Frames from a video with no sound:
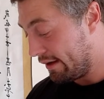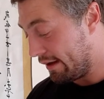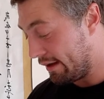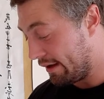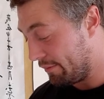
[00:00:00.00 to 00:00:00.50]

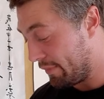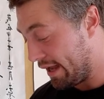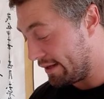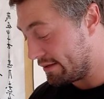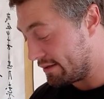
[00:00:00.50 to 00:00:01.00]

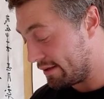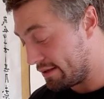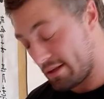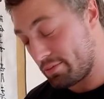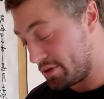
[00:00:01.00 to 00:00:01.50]
and
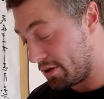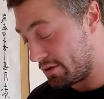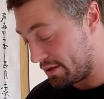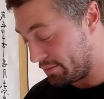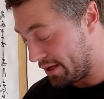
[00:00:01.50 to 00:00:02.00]
this was good
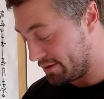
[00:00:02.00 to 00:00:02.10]
as well.